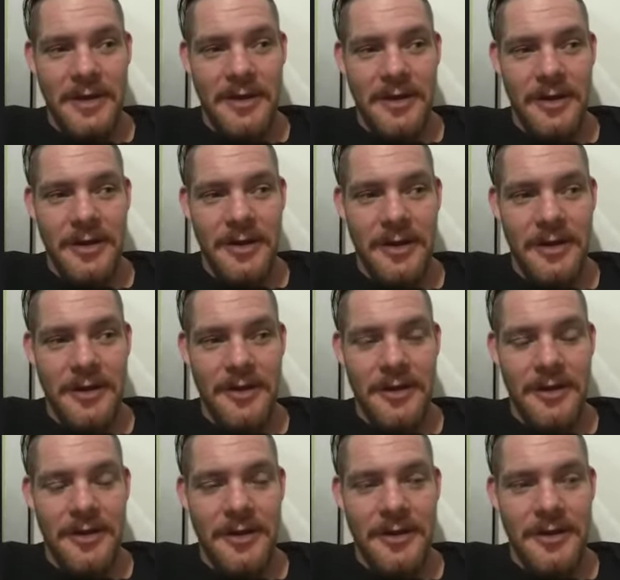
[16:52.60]
the
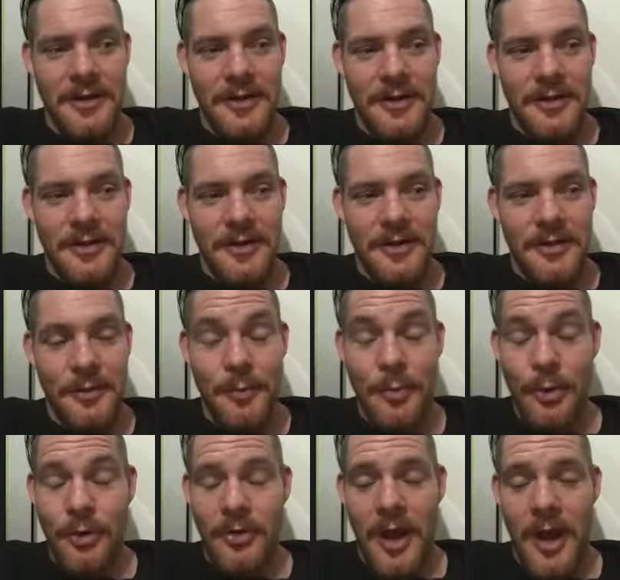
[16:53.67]

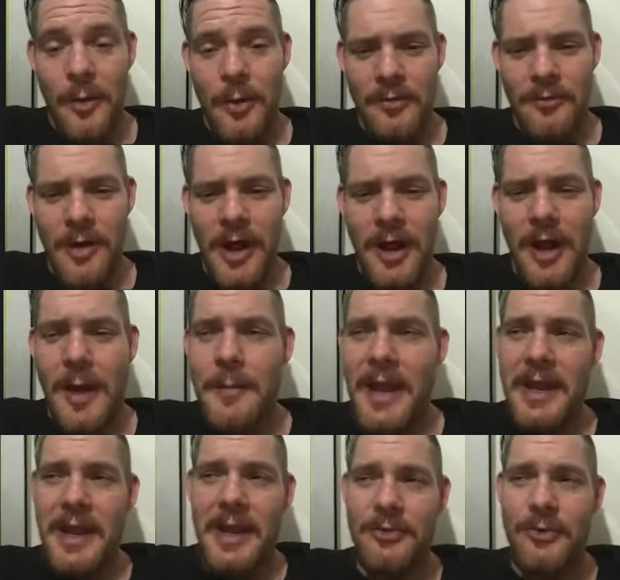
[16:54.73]
book that I want to write. I
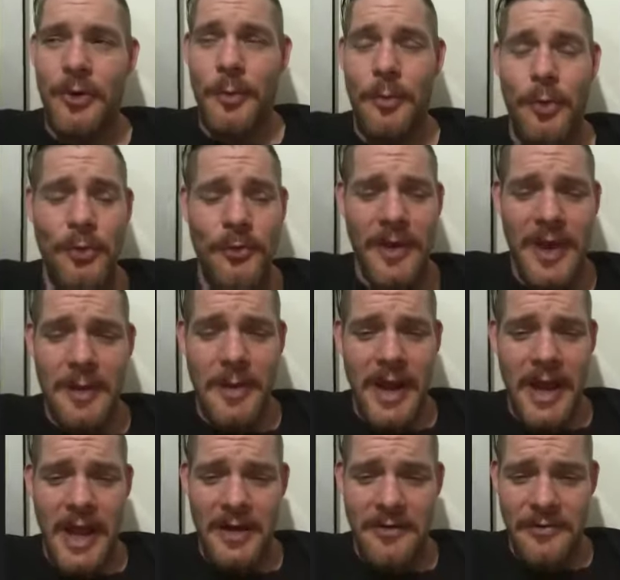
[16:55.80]
make it into a movie in my
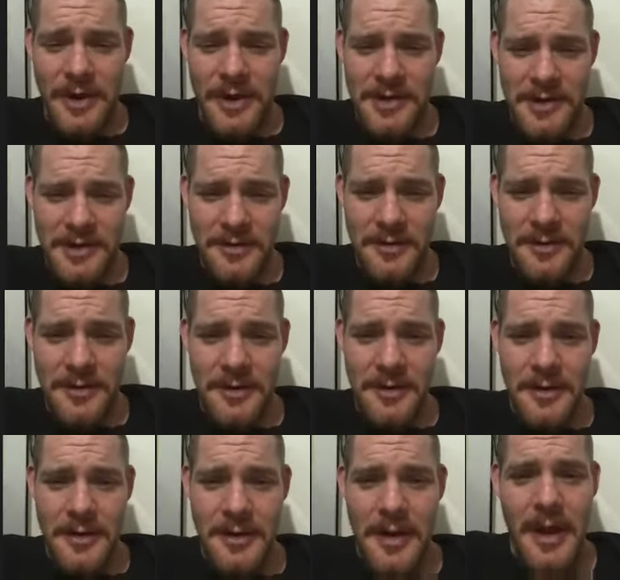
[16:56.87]
head first.
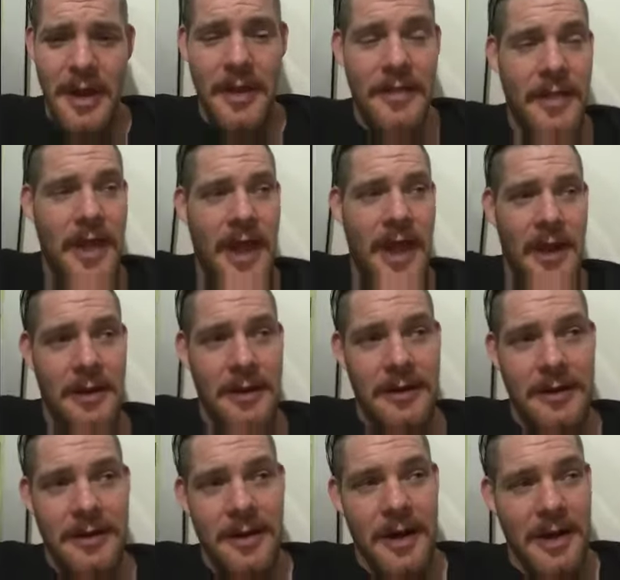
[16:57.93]
And then
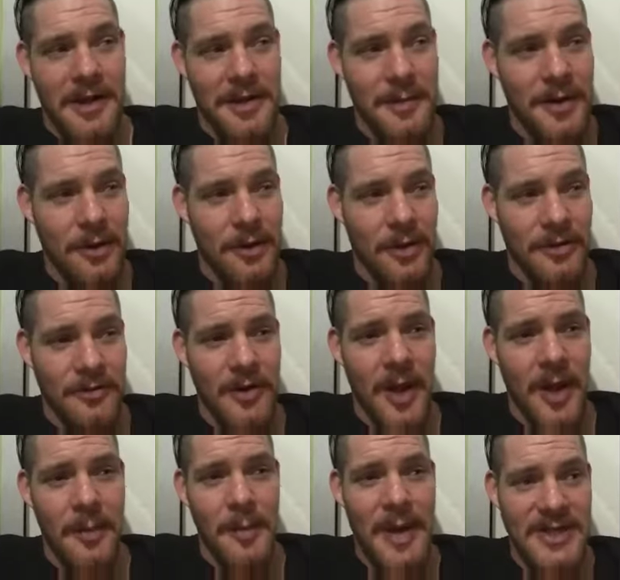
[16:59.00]
I spend a lot of
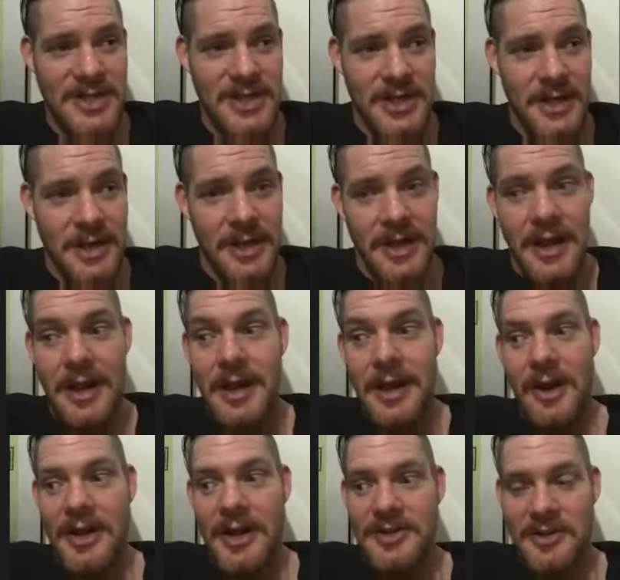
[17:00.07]
time imagining it. And then
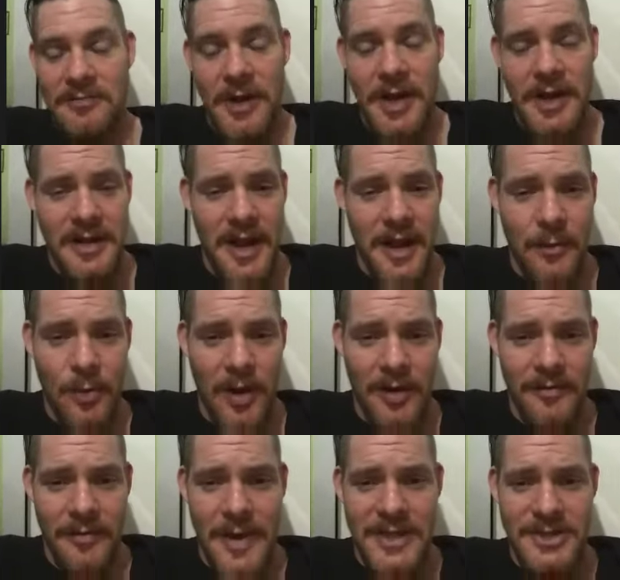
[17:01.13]
I just write down what
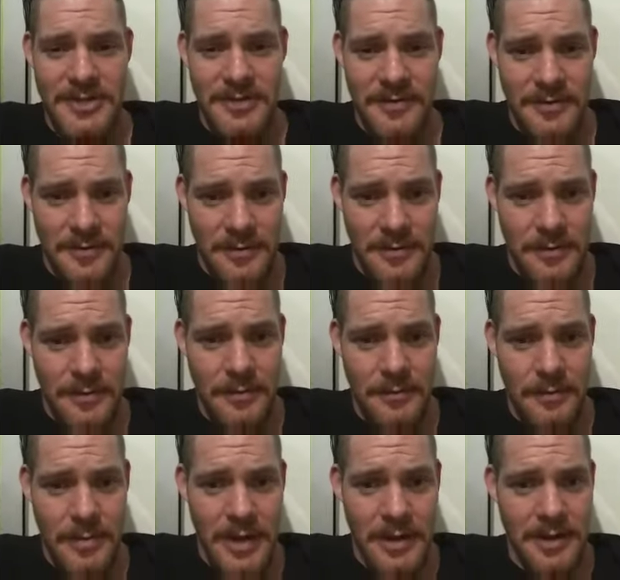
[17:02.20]
I've imagined,
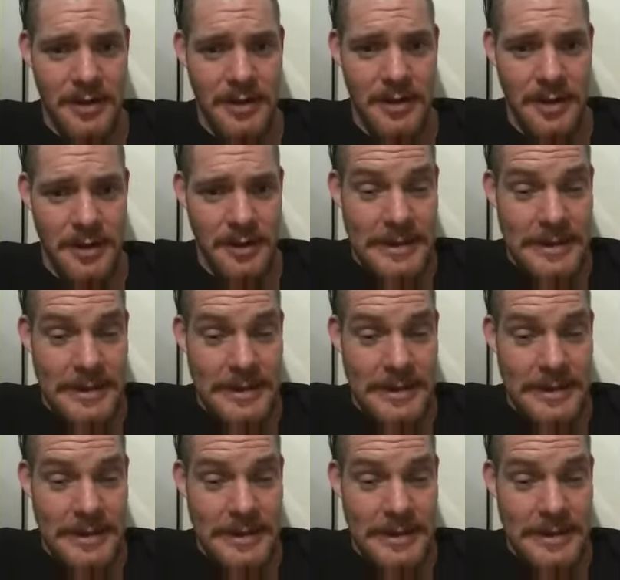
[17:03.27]
basically.